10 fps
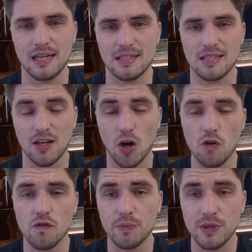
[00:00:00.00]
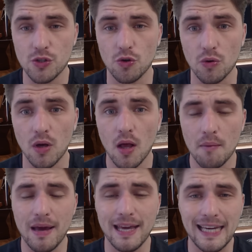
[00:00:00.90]
And as I said, hopefully we do
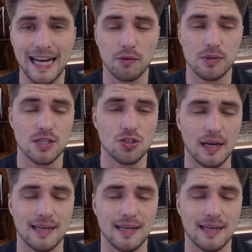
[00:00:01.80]
make an acquisition.